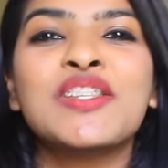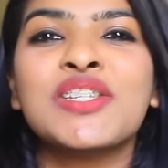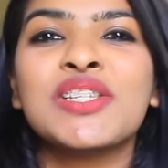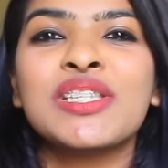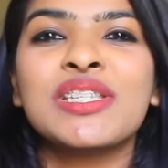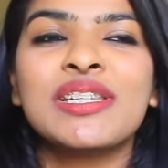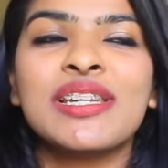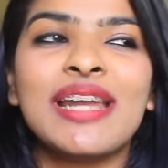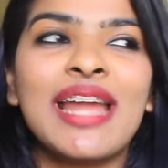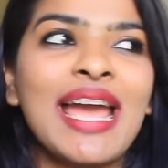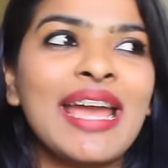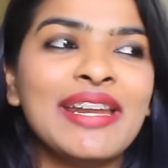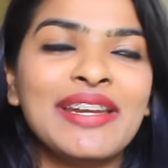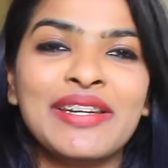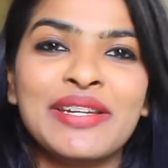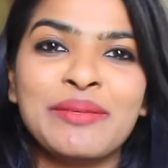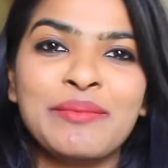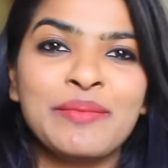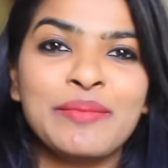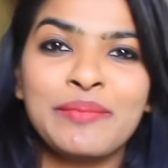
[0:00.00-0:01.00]
Just an
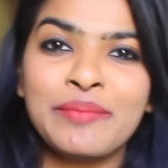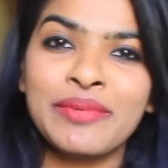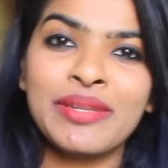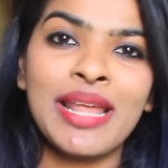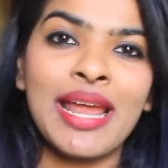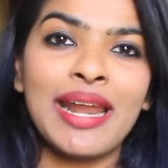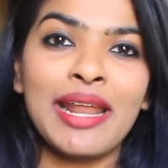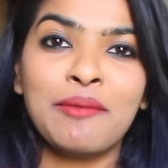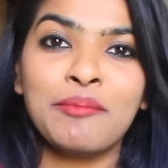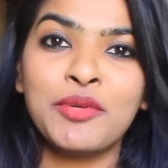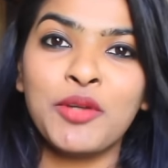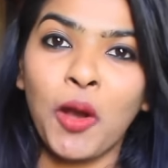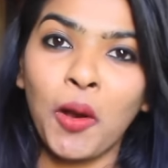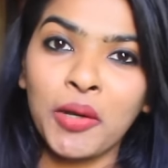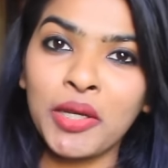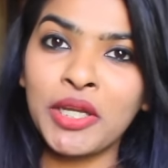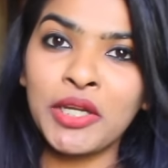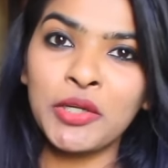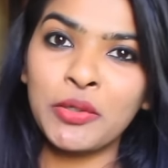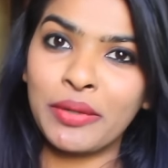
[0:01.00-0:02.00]
irony that I'm
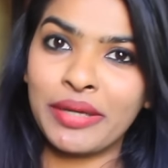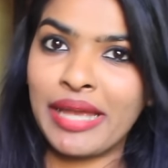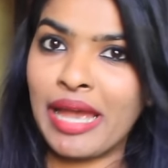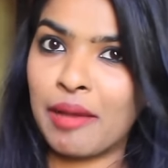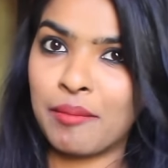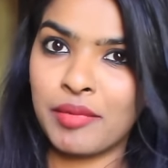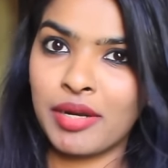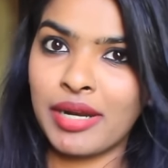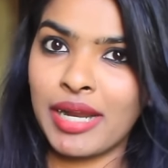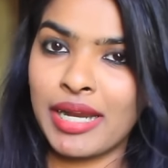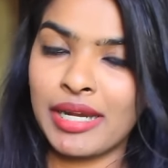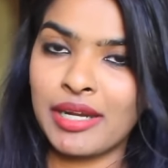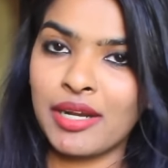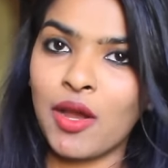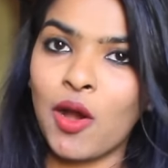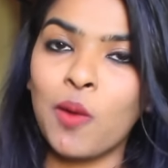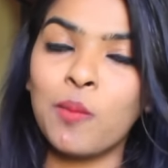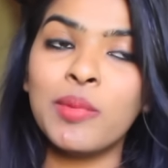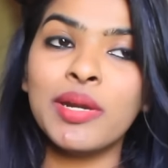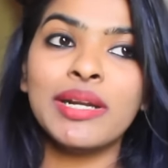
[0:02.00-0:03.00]
talking to a camera right
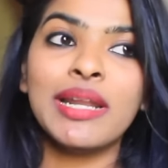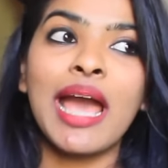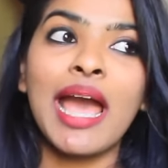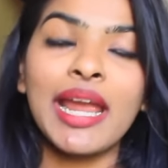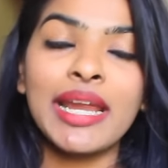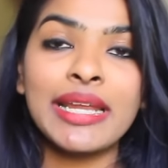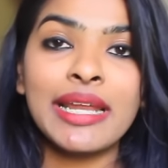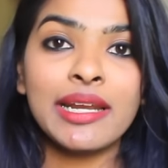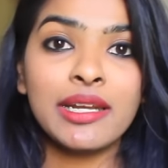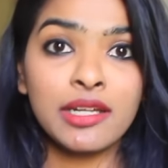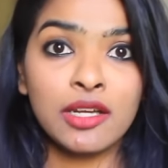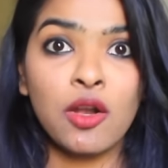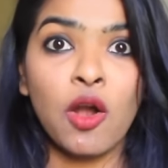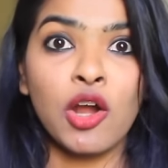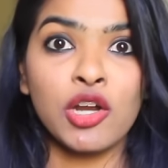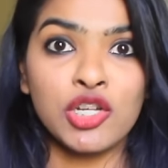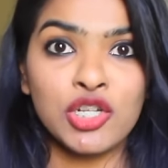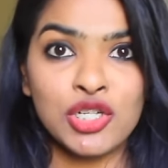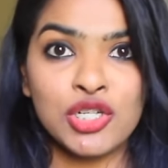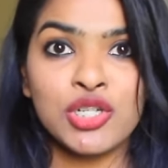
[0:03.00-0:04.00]
now, but I get
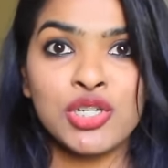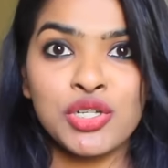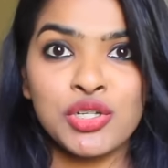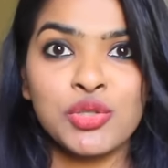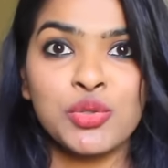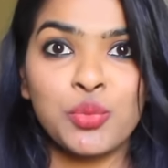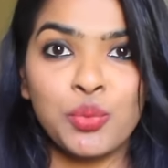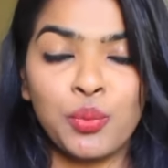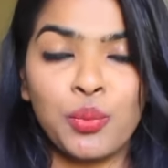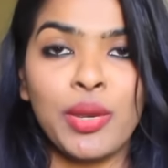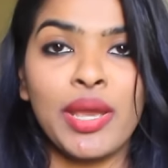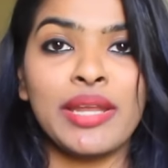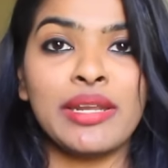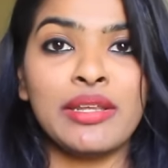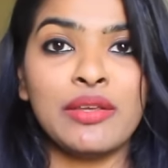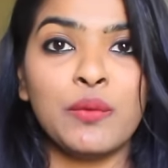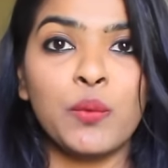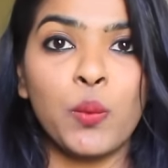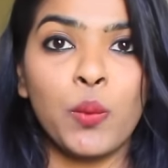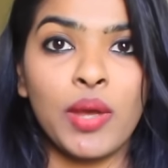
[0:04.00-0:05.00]
conscious
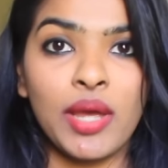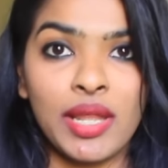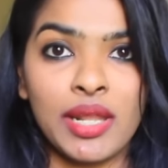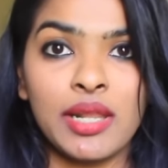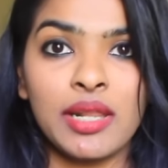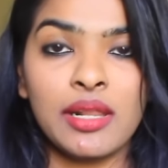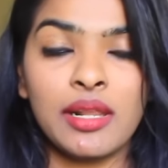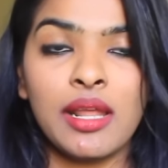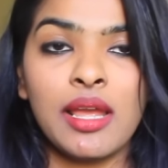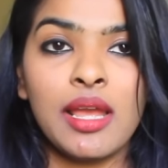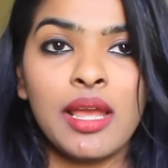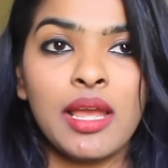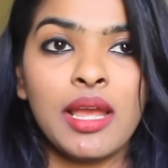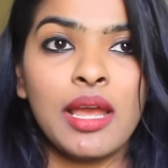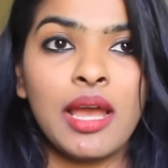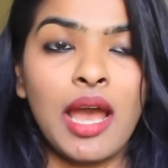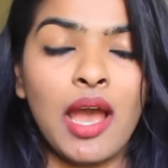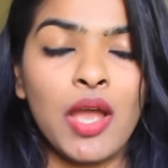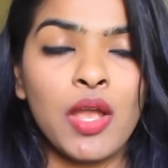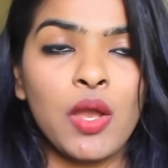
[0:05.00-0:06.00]
very well.
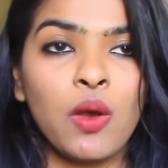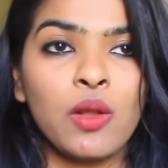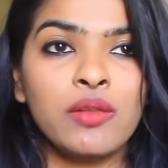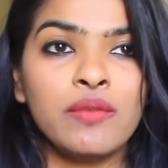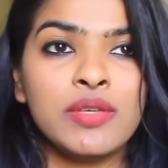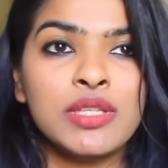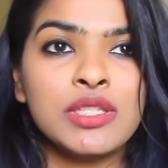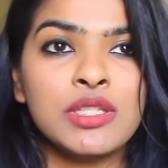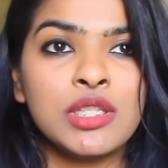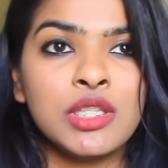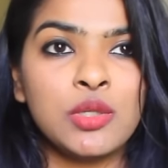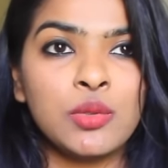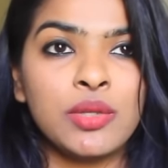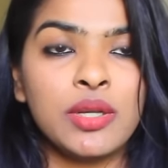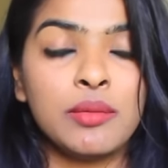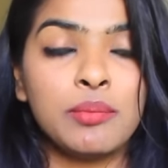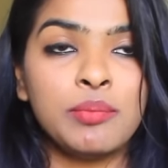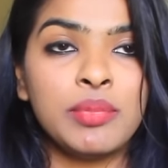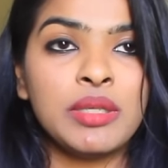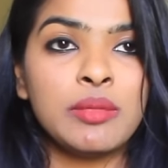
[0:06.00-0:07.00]
I always knew
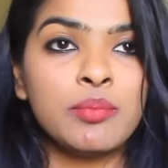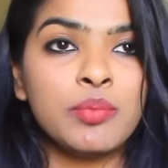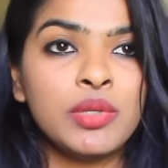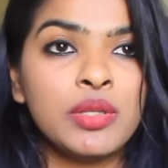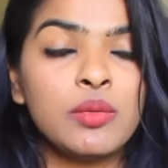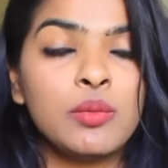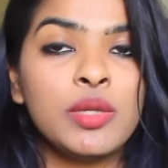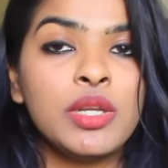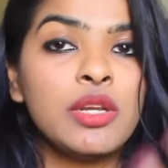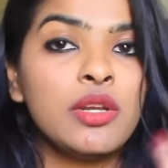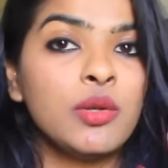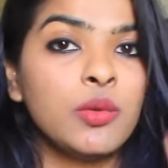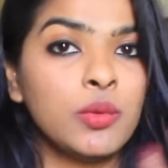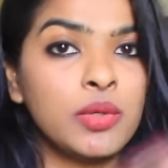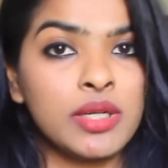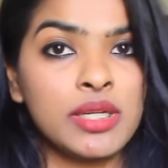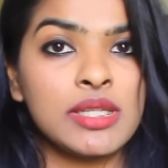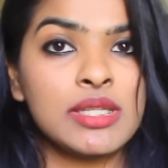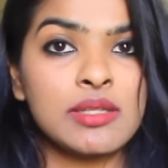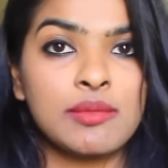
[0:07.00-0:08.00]
that people will
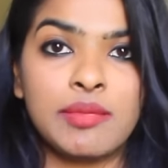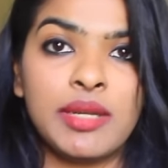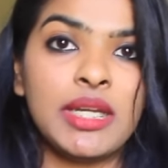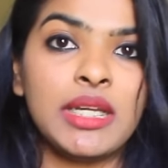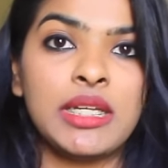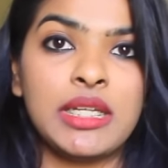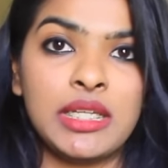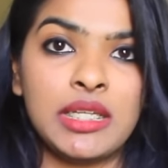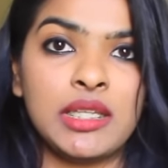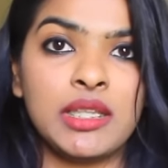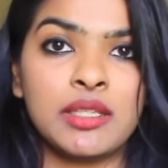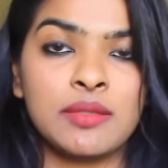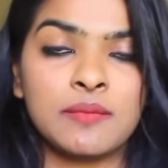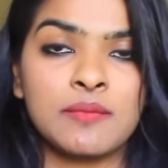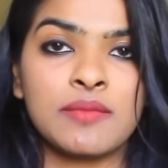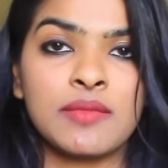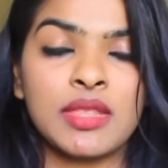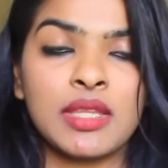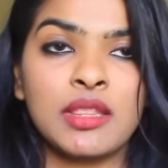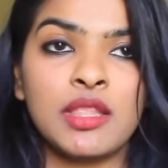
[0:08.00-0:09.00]
notice my
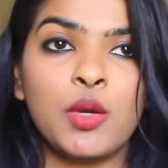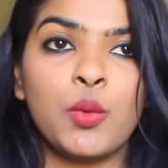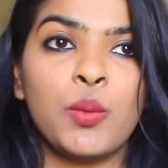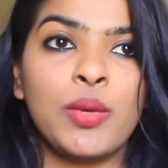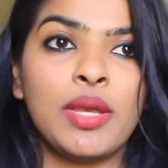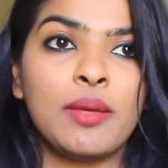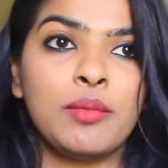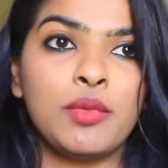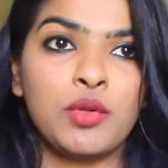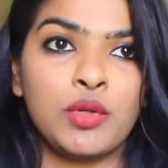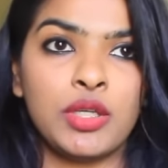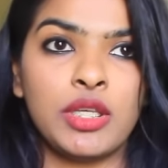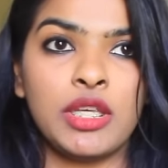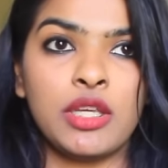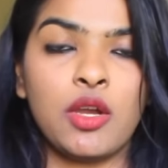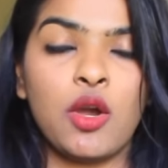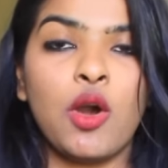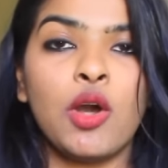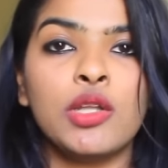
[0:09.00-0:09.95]
teeth, the way I'm looking.